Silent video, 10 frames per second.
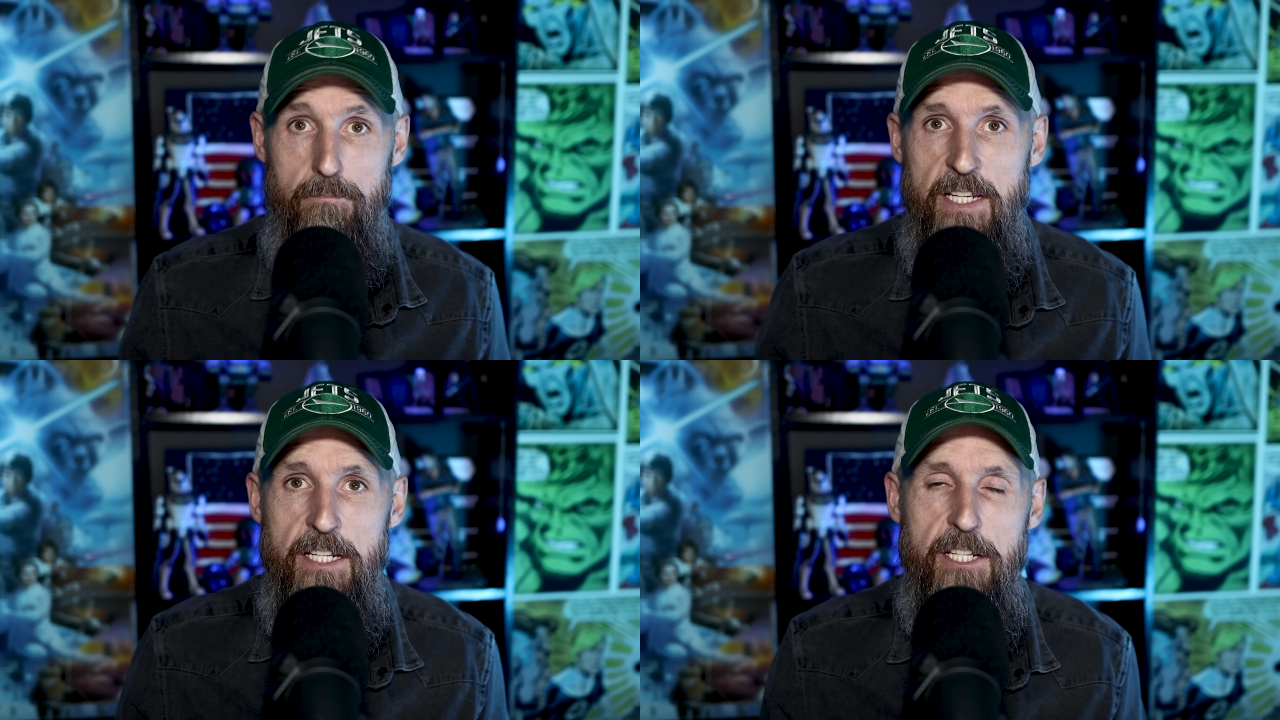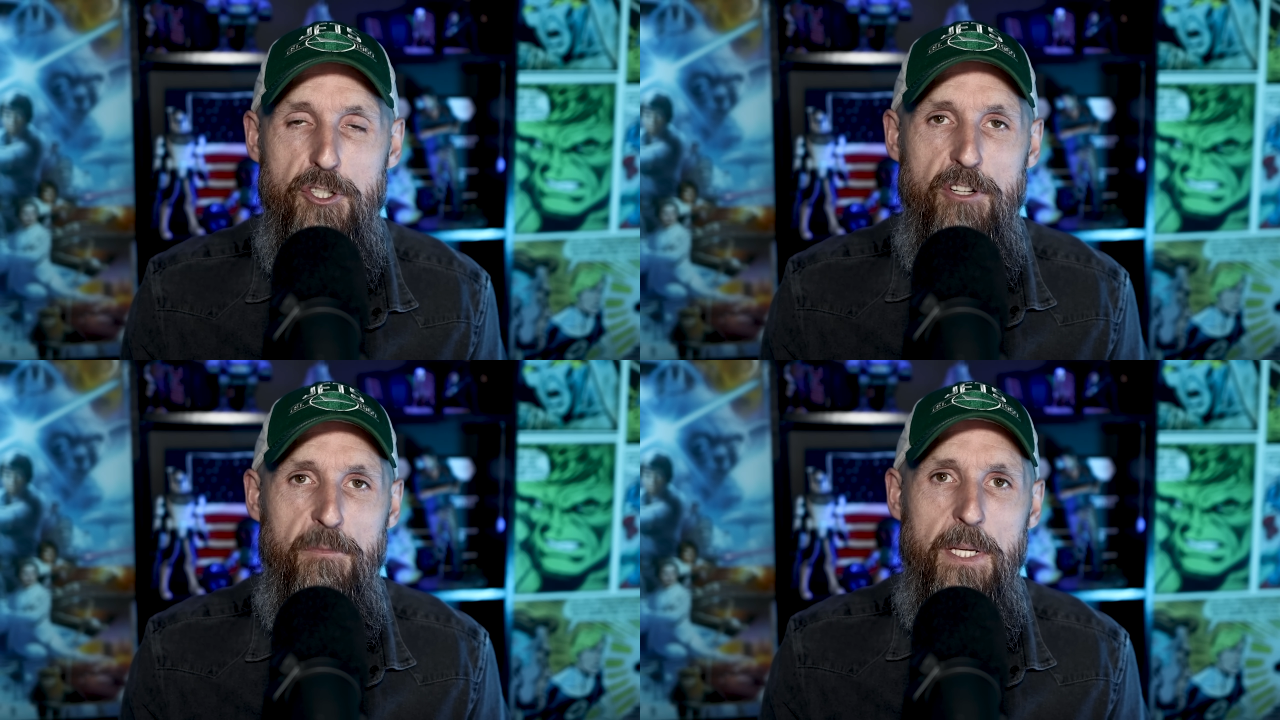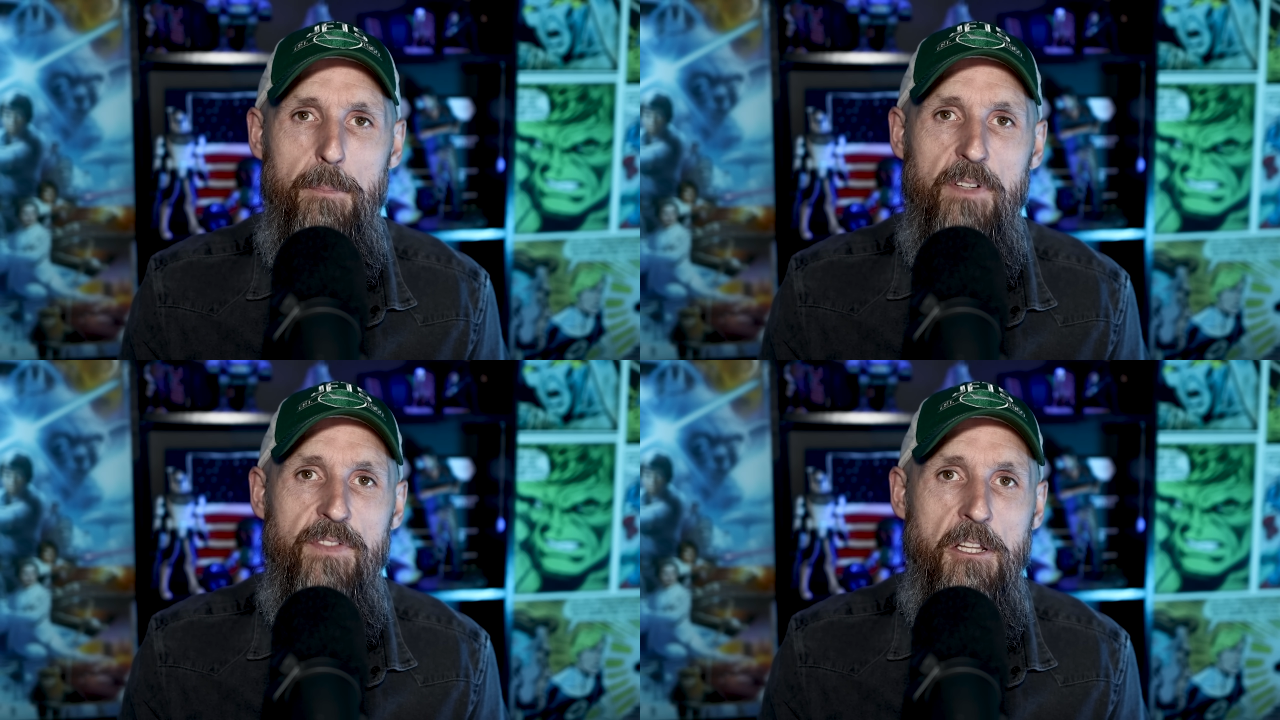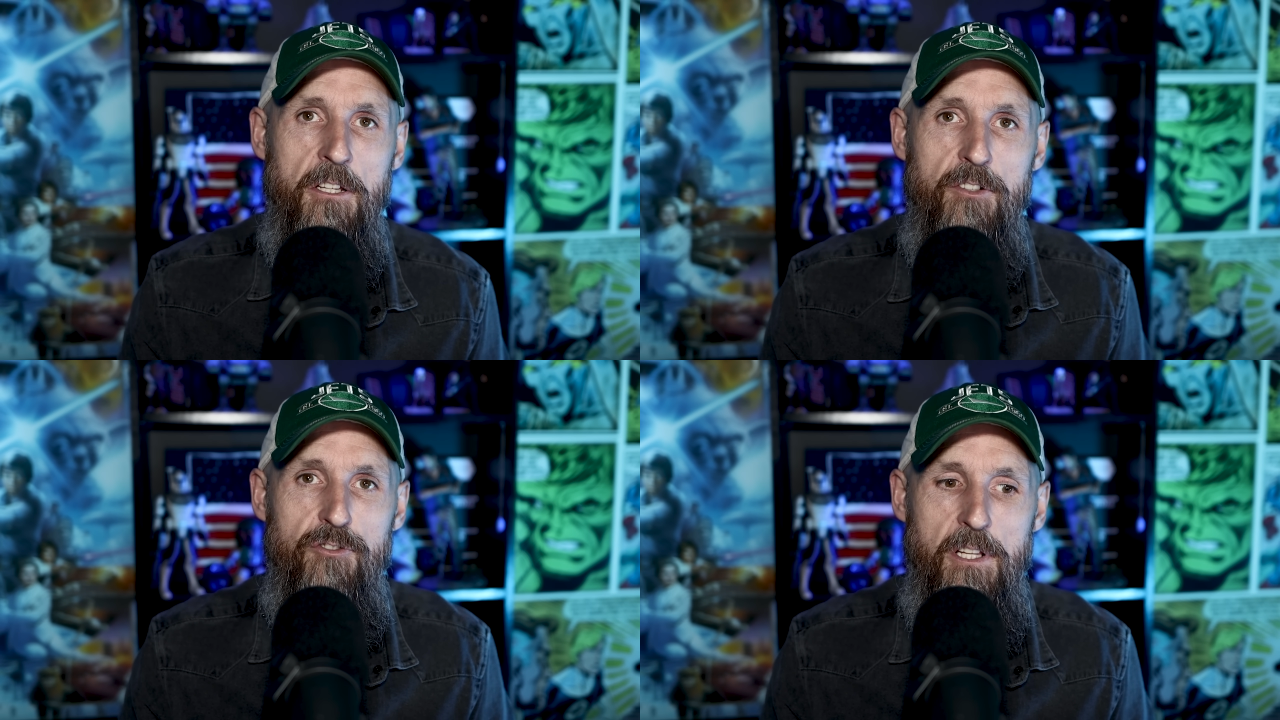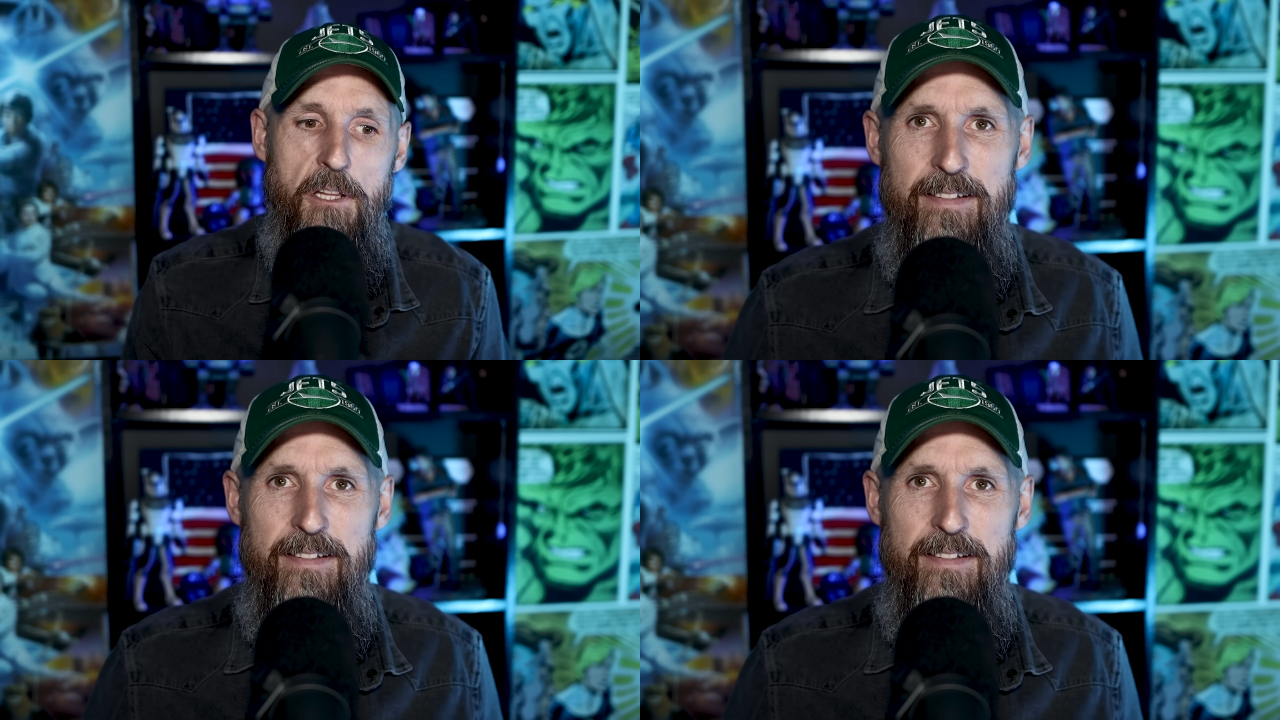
the indigenous people of these countries.